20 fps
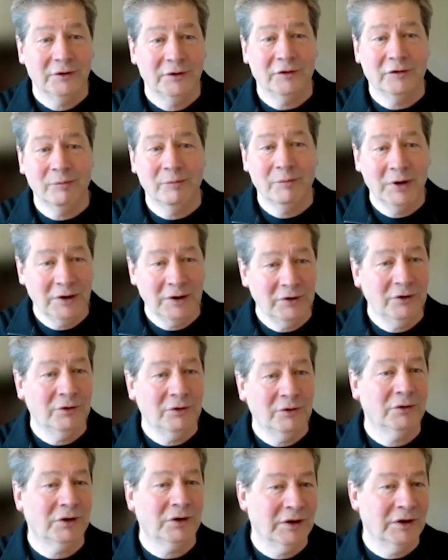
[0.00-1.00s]
There's many
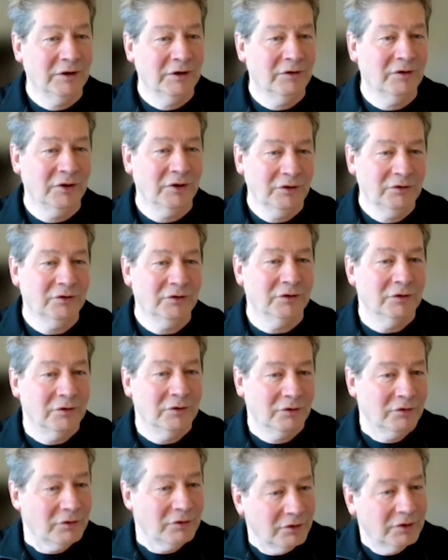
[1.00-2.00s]

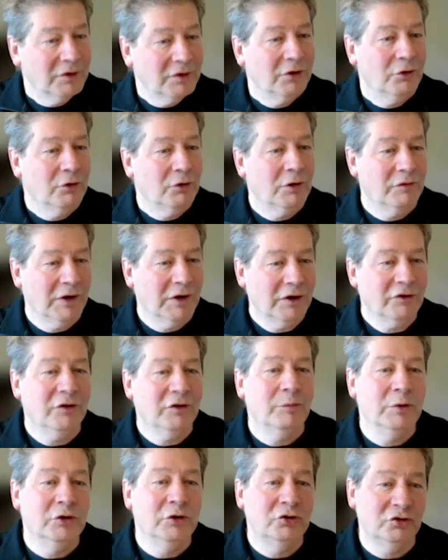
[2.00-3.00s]
organizations who've actually
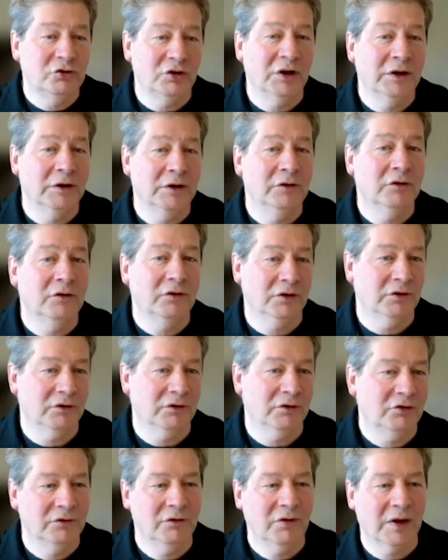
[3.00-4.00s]
been trying to
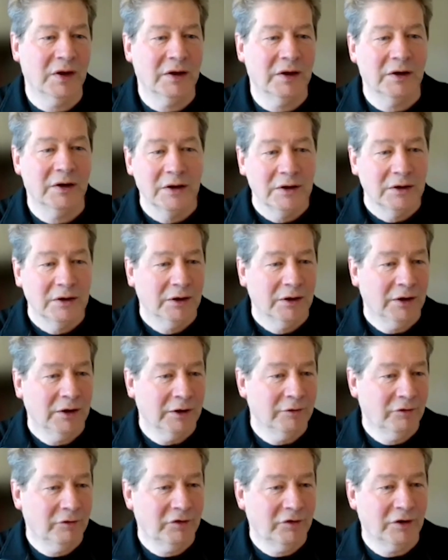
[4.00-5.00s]
do that.
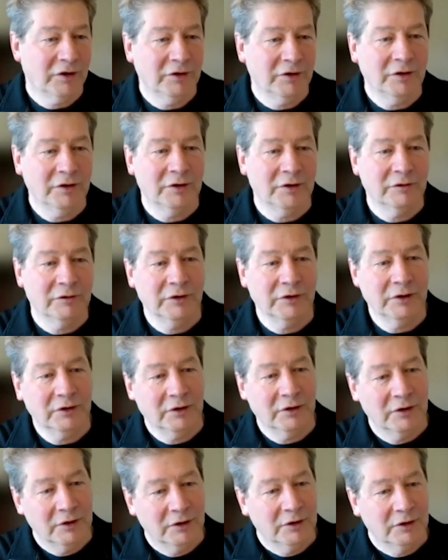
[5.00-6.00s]
And certainly kind of like
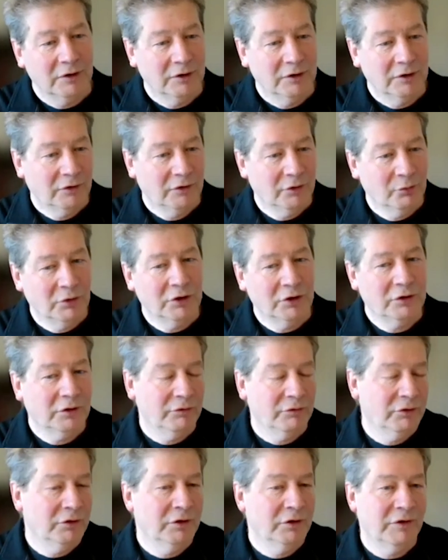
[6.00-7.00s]
the work
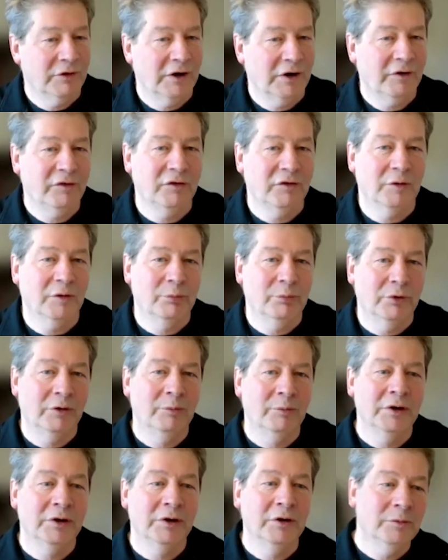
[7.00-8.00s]
of University of
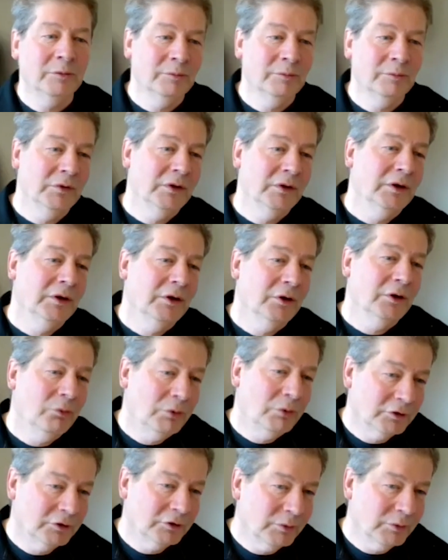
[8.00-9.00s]
Birmingham,
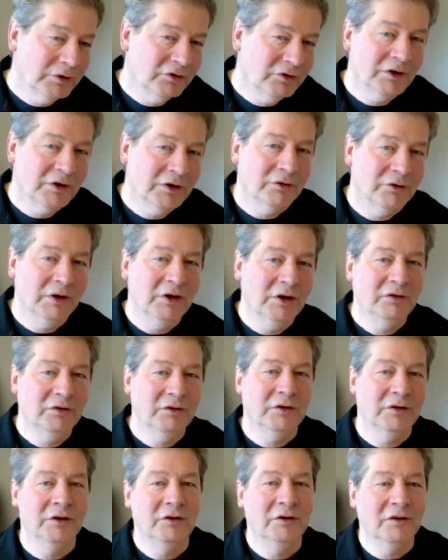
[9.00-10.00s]
Worldwide
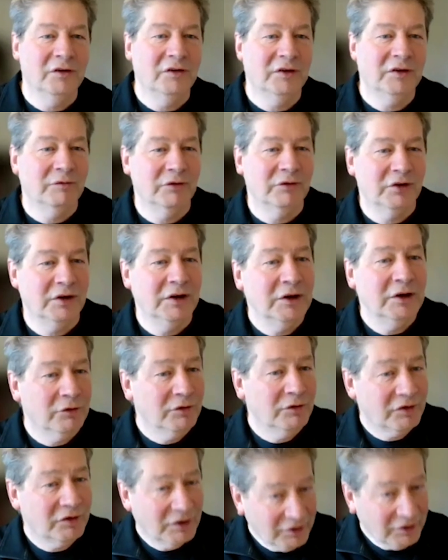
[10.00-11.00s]
Generation and G17 Eco
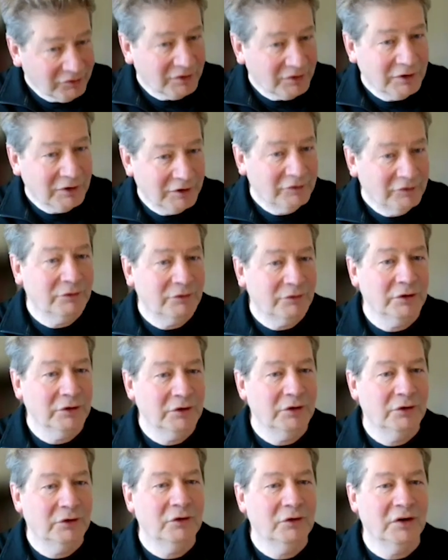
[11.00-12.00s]
is a
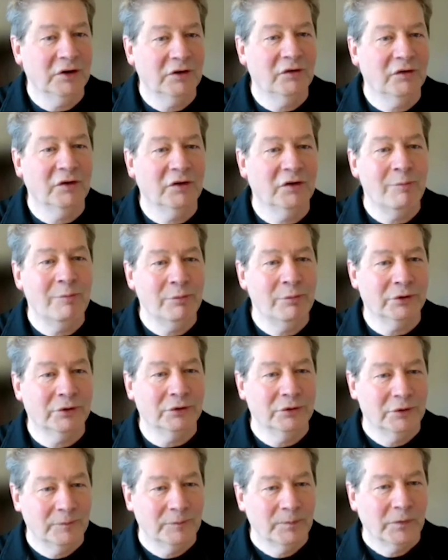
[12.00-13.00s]
really good
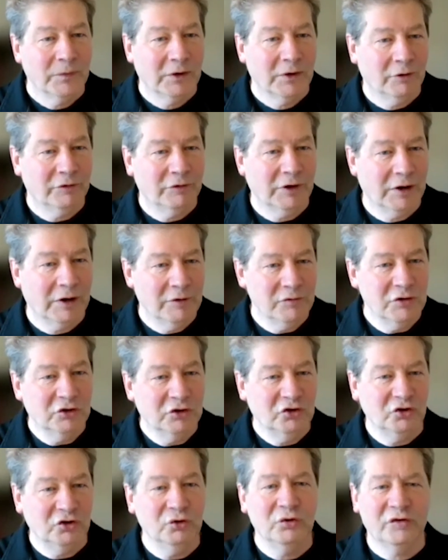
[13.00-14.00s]
example of how
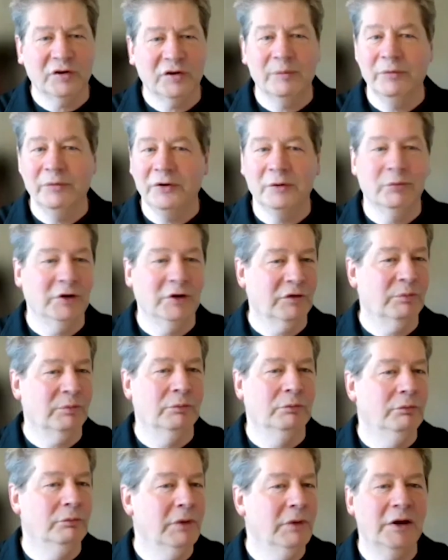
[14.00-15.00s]
you took something which
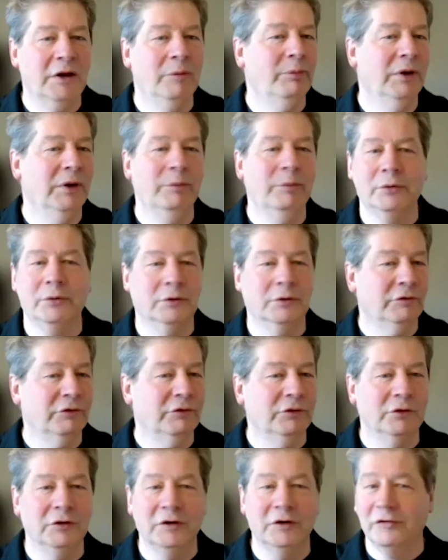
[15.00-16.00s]
many people a
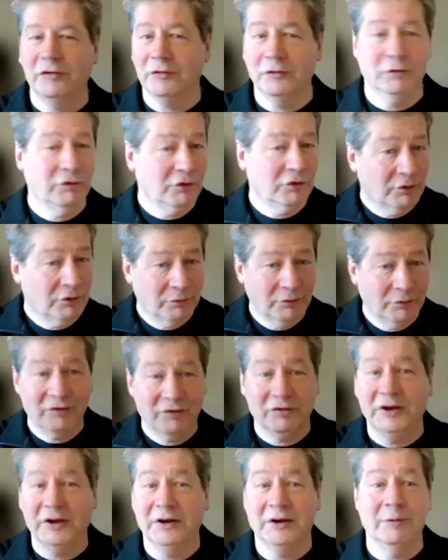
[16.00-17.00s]
few years ago thought
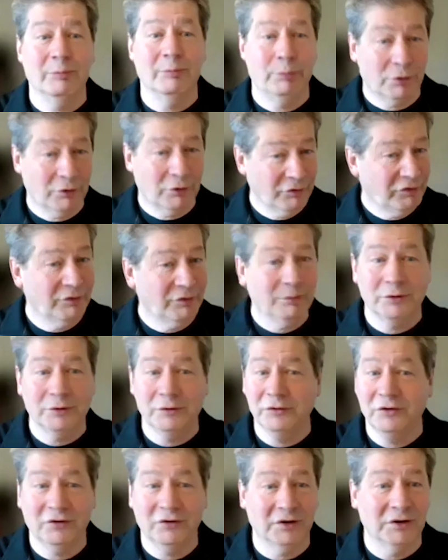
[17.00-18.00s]
was like
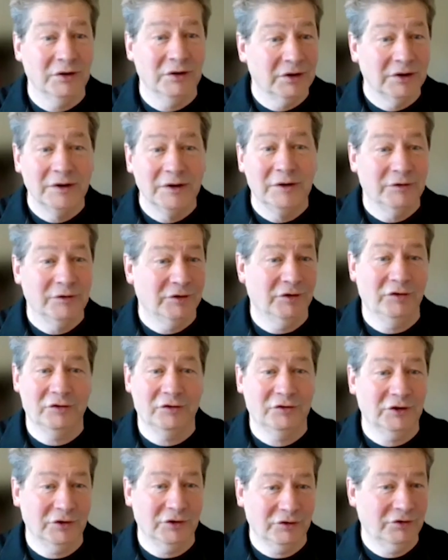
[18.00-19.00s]
impossible to
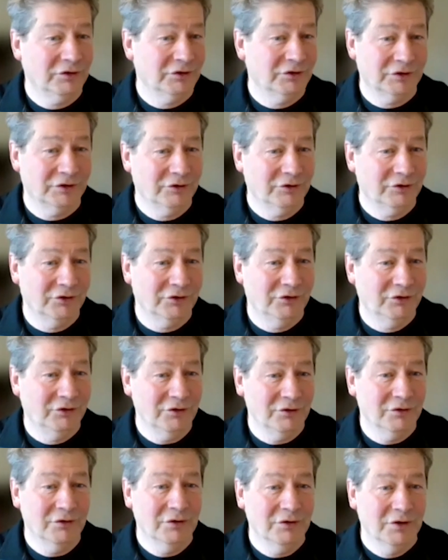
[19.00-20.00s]
structure or to
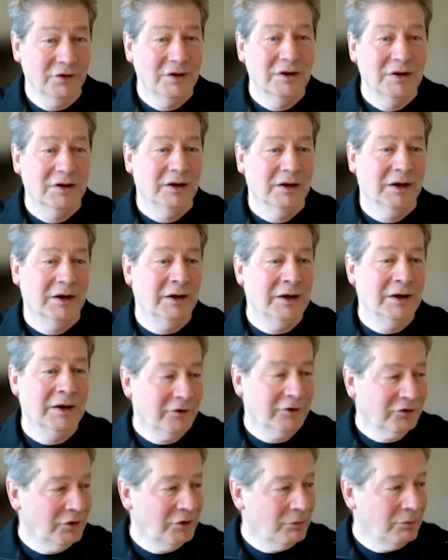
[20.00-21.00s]
do, and
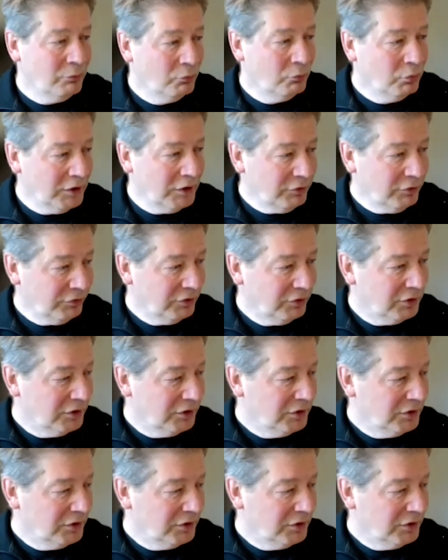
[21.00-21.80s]
actually with